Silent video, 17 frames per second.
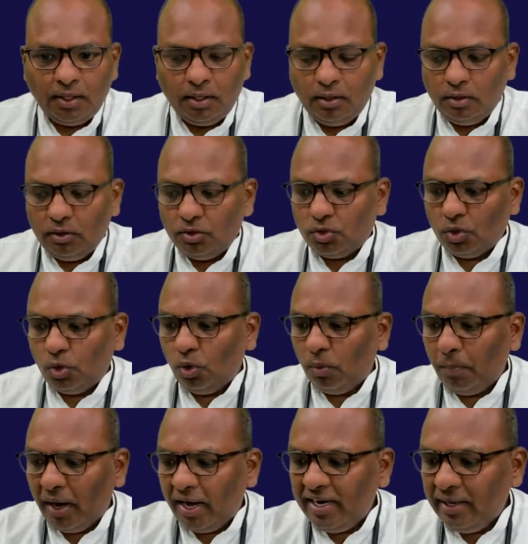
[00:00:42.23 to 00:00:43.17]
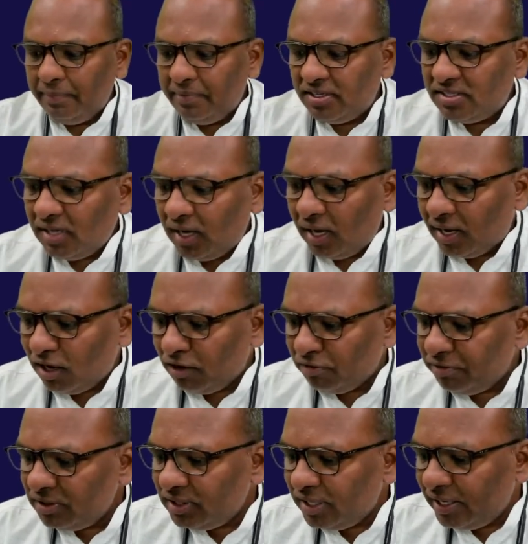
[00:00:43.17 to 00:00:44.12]
So, my name is
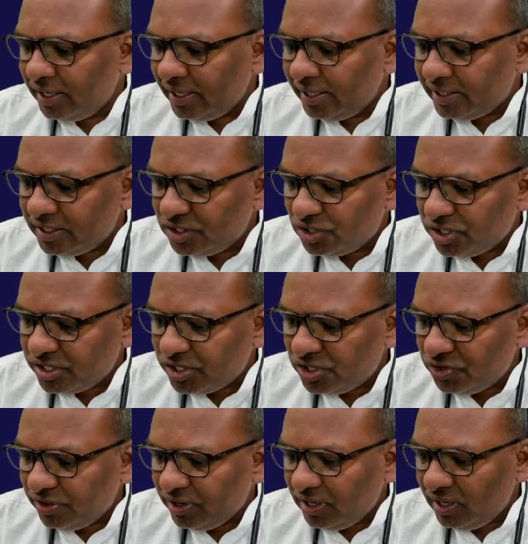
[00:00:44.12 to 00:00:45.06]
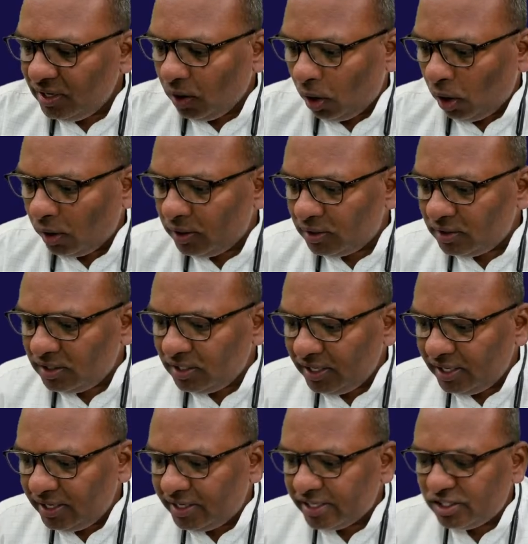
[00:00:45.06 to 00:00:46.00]
Arafat, and I teach history on
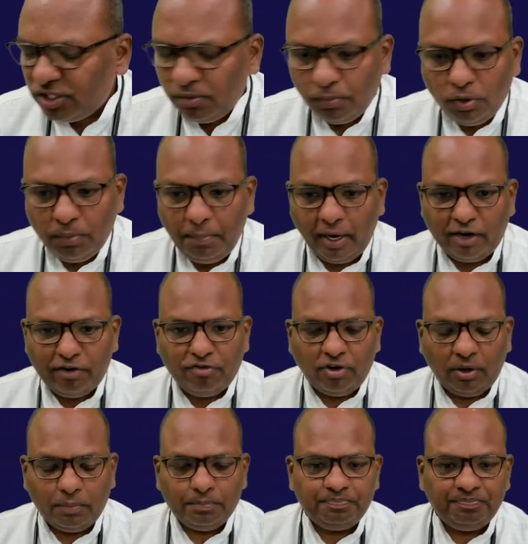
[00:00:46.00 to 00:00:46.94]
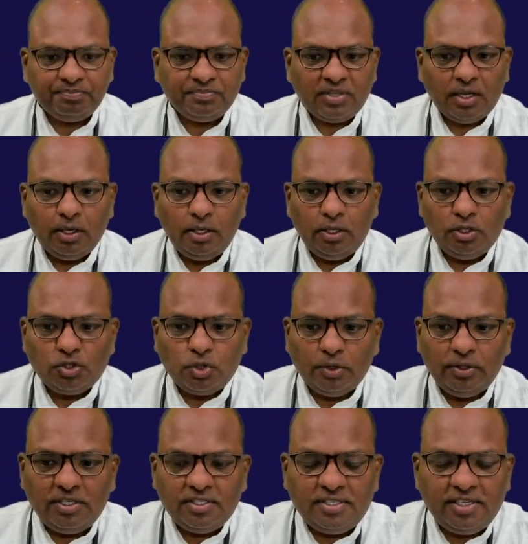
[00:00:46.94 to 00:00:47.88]
the Testbook platform. So, in
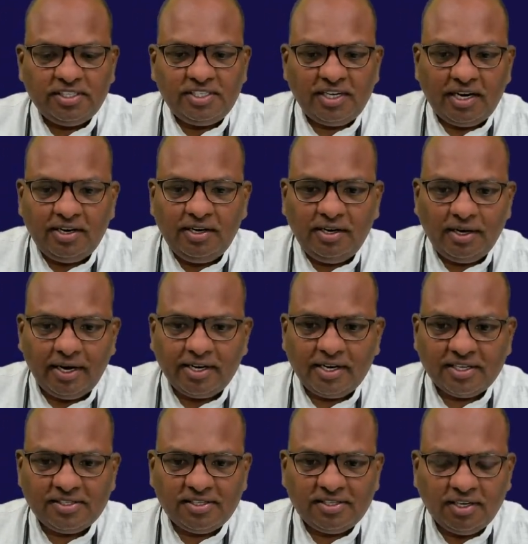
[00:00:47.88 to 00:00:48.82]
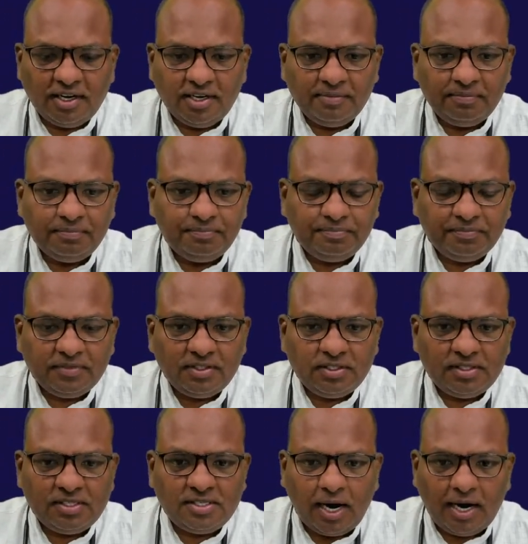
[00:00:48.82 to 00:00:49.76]
this session, let us
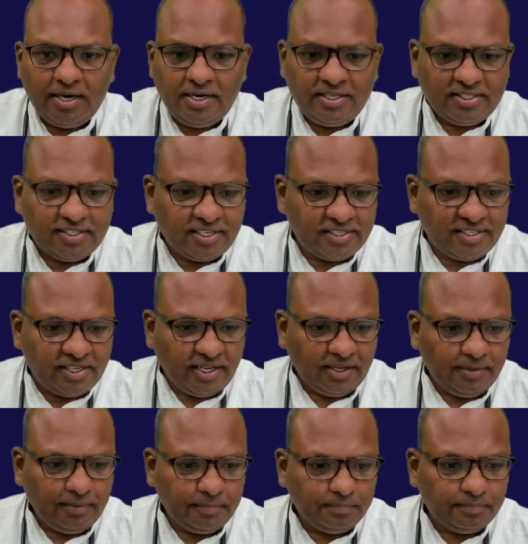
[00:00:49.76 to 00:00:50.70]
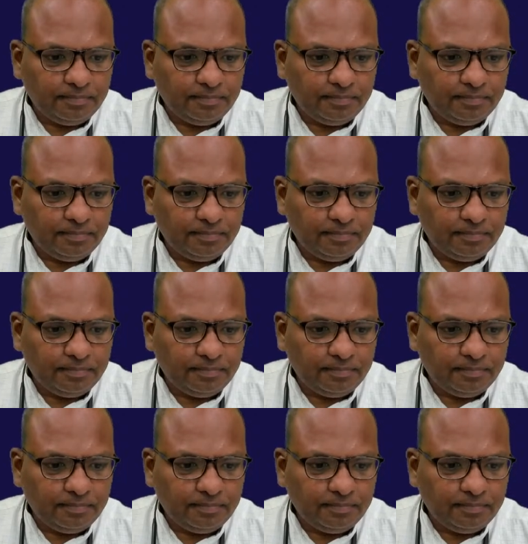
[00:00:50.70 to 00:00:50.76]
start discussing.